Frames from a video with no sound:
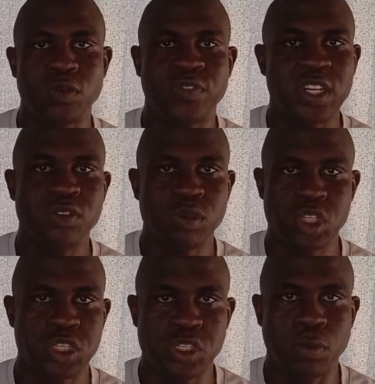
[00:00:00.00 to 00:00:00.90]
rendering
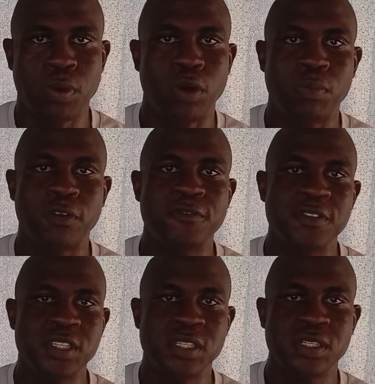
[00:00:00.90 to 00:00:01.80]
emotional support, but
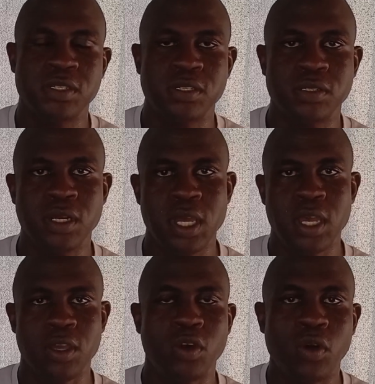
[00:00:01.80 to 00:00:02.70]
physical,
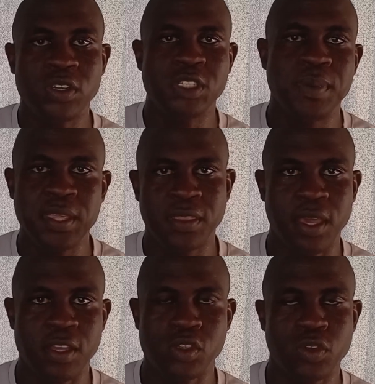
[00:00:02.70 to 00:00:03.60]
always being
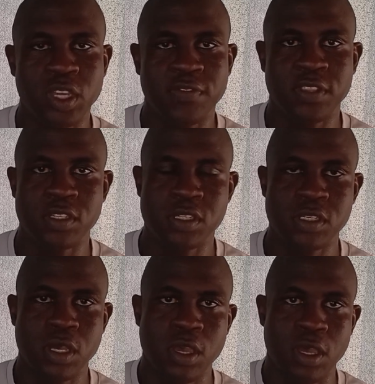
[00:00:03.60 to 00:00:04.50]
there to give this